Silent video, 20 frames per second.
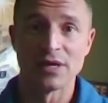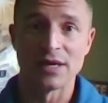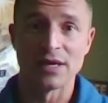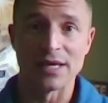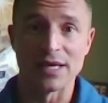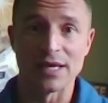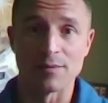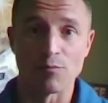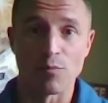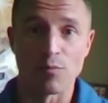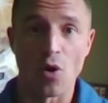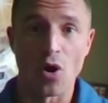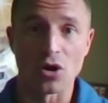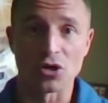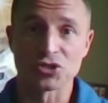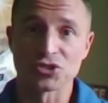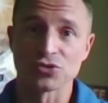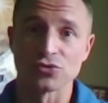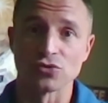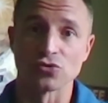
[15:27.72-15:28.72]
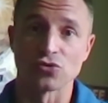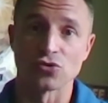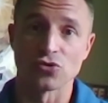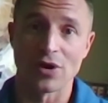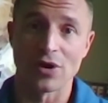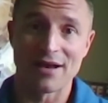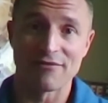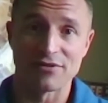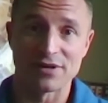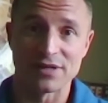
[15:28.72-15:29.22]
in partial
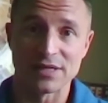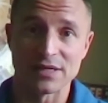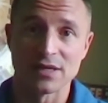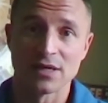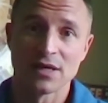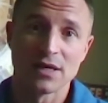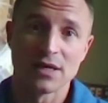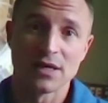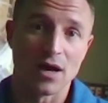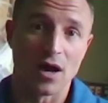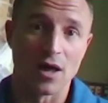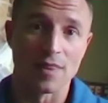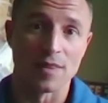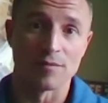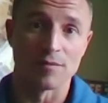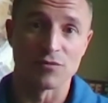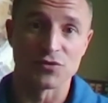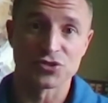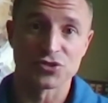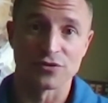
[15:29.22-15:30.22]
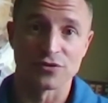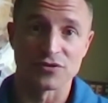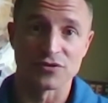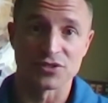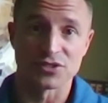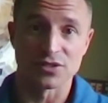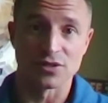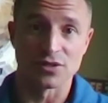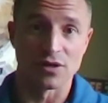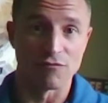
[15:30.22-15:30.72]
gravity on the
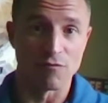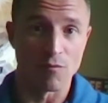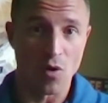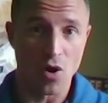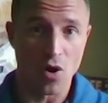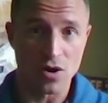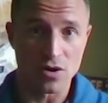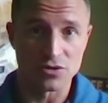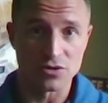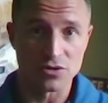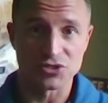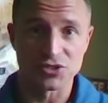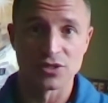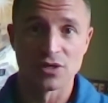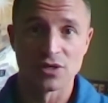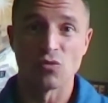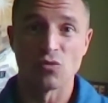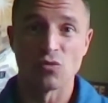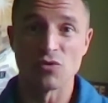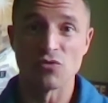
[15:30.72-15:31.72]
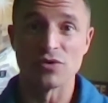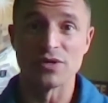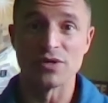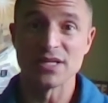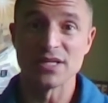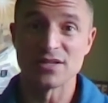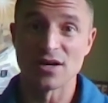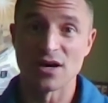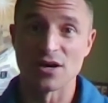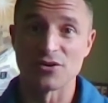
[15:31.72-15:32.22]
surface of Mars, we would
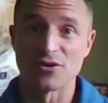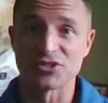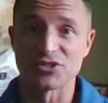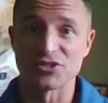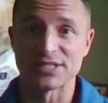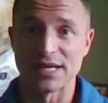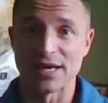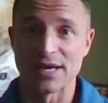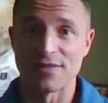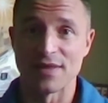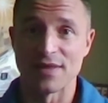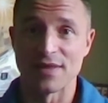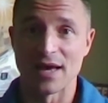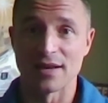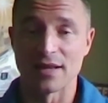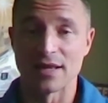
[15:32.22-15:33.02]
need to understand that.